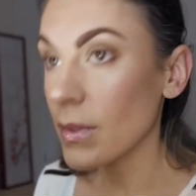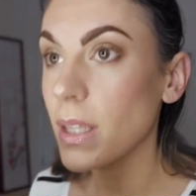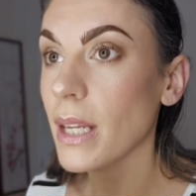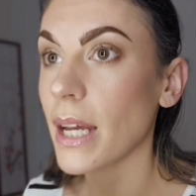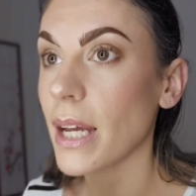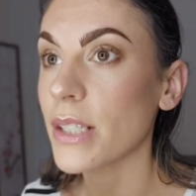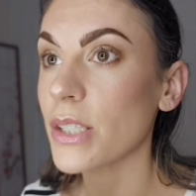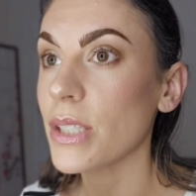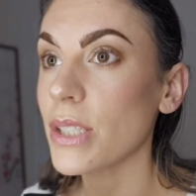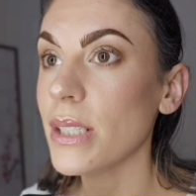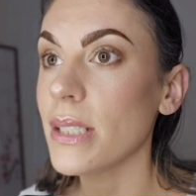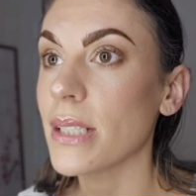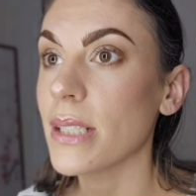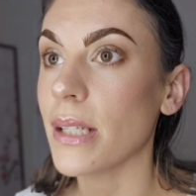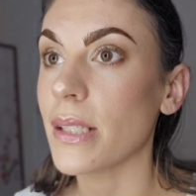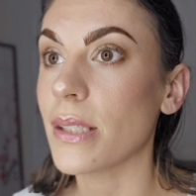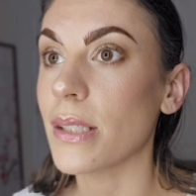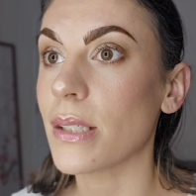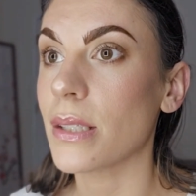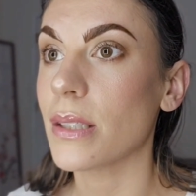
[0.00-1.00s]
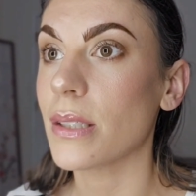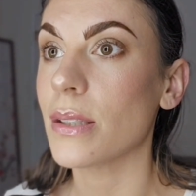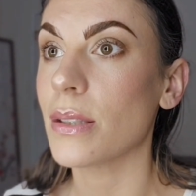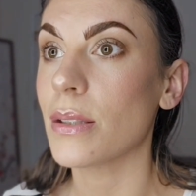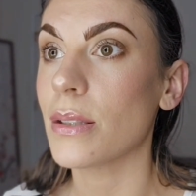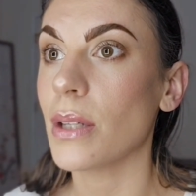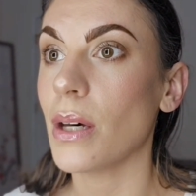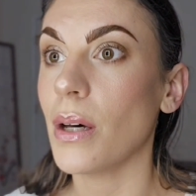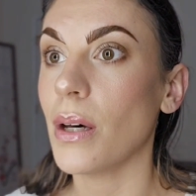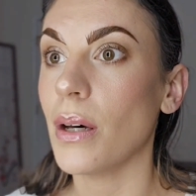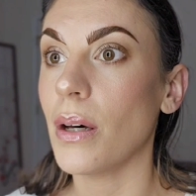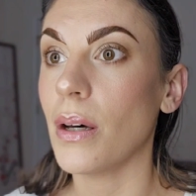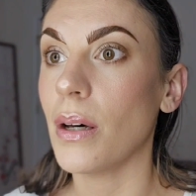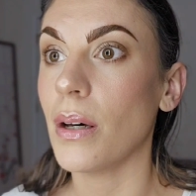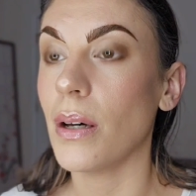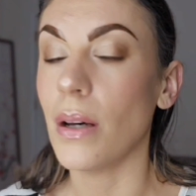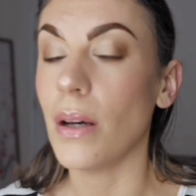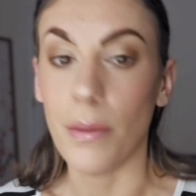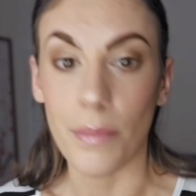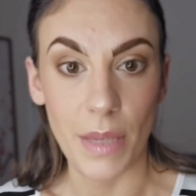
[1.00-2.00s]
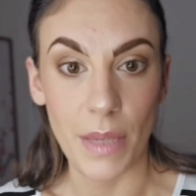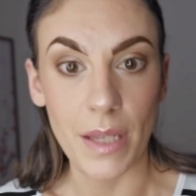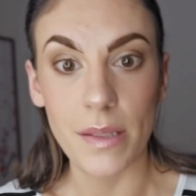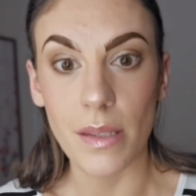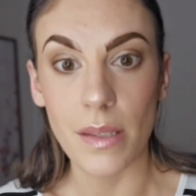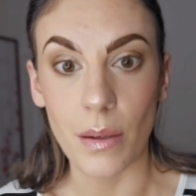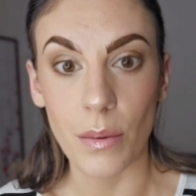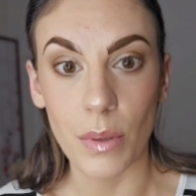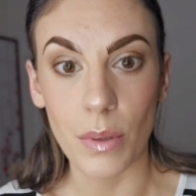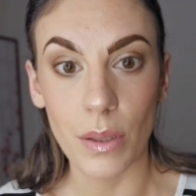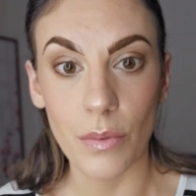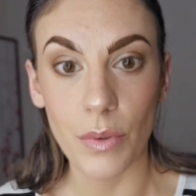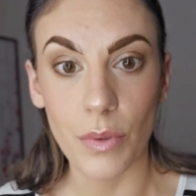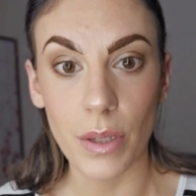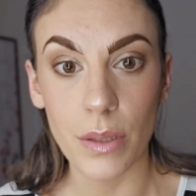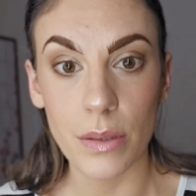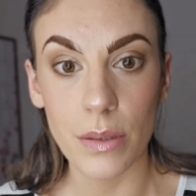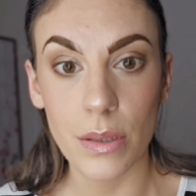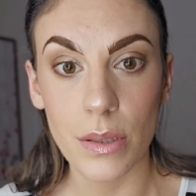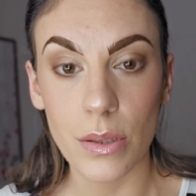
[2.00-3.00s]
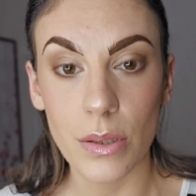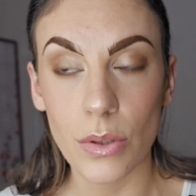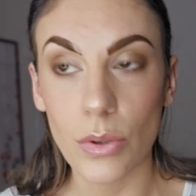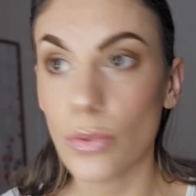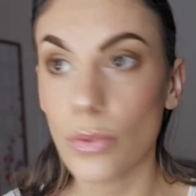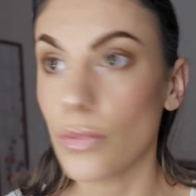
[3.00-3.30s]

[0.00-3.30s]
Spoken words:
It actually does amazing with the front.